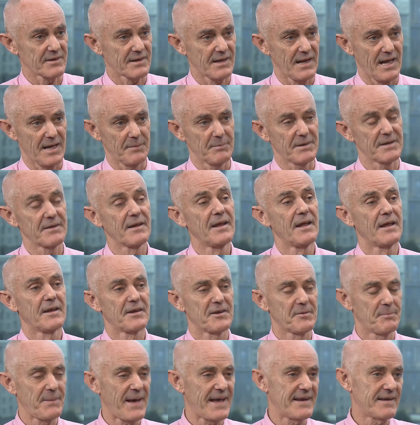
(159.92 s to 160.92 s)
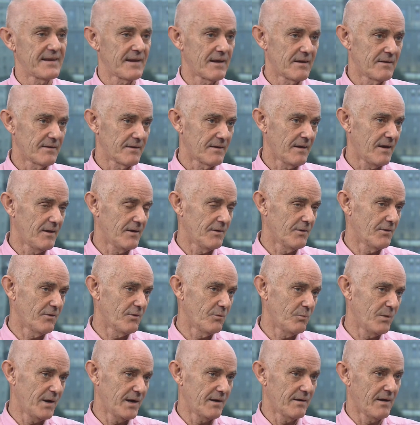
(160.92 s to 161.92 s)
climate, depending on
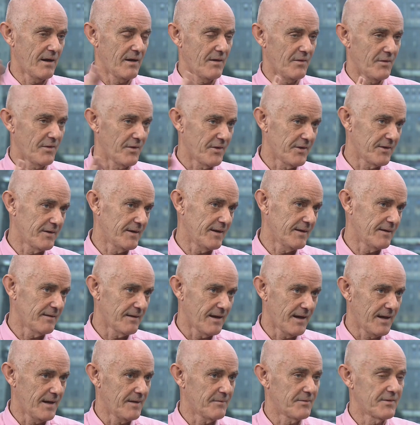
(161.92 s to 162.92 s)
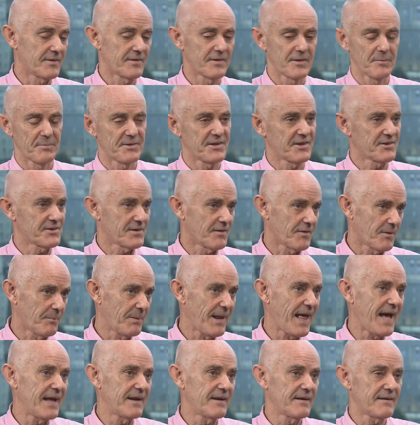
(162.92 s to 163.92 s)
the position of the
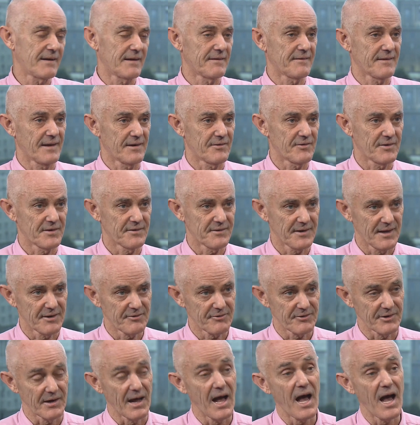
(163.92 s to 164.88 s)
planet, etc., etc.